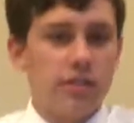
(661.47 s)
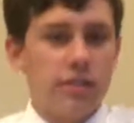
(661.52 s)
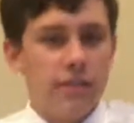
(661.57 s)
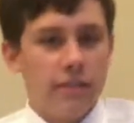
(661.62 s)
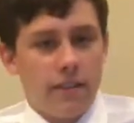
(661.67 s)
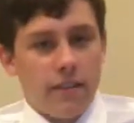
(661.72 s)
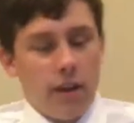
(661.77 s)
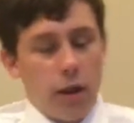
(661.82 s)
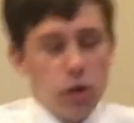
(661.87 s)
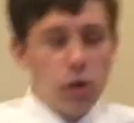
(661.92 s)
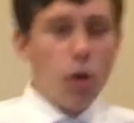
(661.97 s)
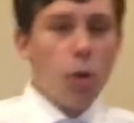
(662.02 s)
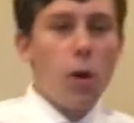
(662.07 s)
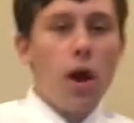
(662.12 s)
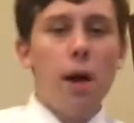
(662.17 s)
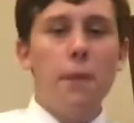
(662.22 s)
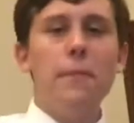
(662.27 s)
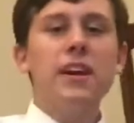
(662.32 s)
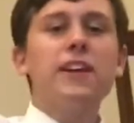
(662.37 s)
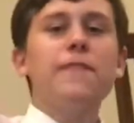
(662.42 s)
even know these videos. No,
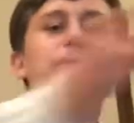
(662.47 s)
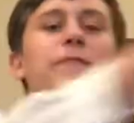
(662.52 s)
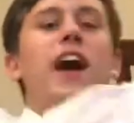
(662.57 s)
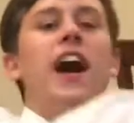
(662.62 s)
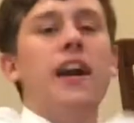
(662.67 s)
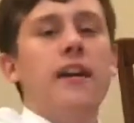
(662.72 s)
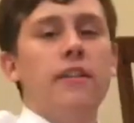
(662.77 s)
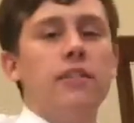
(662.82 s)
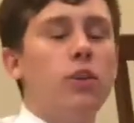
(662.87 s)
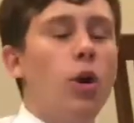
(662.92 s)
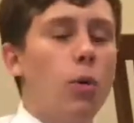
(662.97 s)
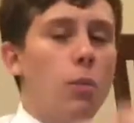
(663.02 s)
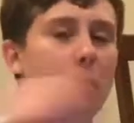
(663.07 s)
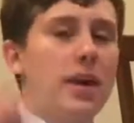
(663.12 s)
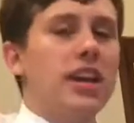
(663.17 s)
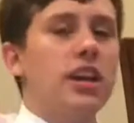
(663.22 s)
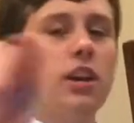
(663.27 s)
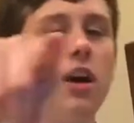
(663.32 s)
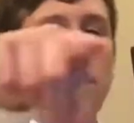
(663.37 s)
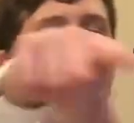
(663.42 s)
so I'll make it five. No, is.
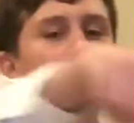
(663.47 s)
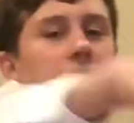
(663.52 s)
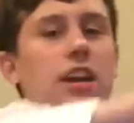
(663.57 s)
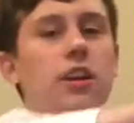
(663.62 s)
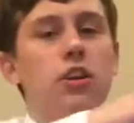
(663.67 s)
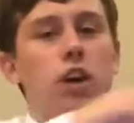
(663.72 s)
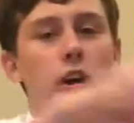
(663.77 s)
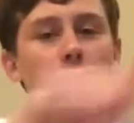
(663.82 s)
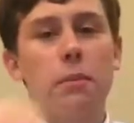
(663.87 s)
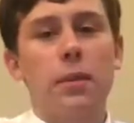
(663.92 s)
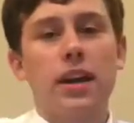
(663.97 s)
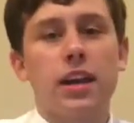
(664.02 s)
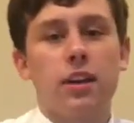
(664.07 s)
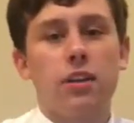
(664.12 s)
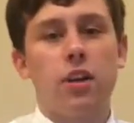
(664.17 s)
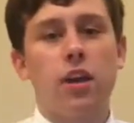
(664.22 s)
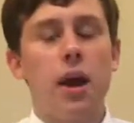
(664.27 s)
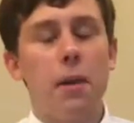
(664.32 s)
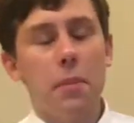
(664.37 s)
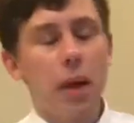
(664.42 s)
make it. A, make it a dog. Make it a
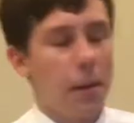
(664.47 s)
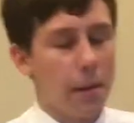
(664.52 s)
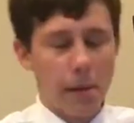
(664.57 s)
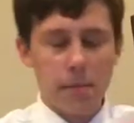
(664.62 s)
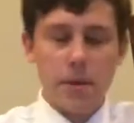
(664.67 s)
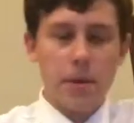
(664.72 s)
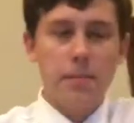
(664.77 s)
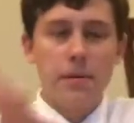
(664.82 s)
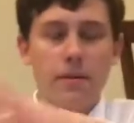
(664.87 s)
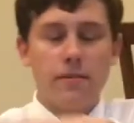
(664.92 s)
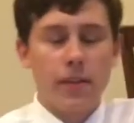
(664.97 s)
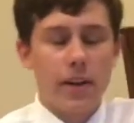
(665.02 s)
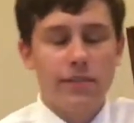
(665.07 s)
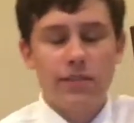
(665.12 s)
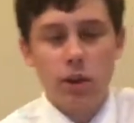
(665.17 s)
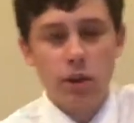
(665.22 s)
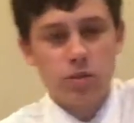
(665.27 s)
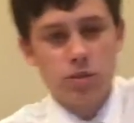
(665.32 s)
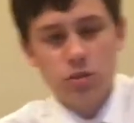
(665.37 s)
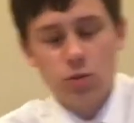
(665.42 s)
dog. Oh, I'm this, not, is, this is
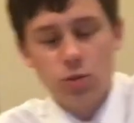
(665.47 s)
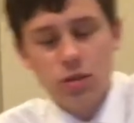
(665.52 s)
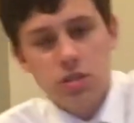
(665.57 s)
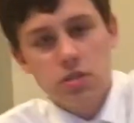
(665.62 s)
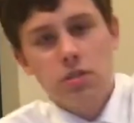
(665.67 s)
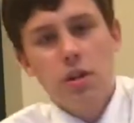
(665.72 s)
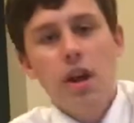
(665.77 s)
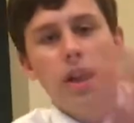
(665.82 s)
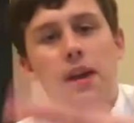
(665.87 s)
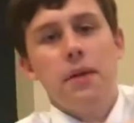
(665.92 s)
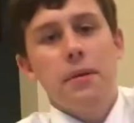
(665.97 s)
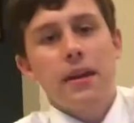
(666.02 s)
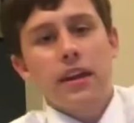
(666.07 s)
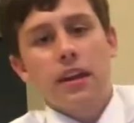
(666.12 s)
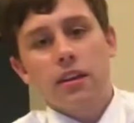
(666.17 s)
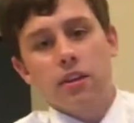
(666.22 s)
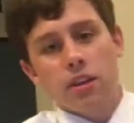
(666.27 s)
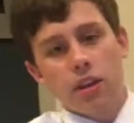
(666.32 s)
Twister, isn't it? Make it a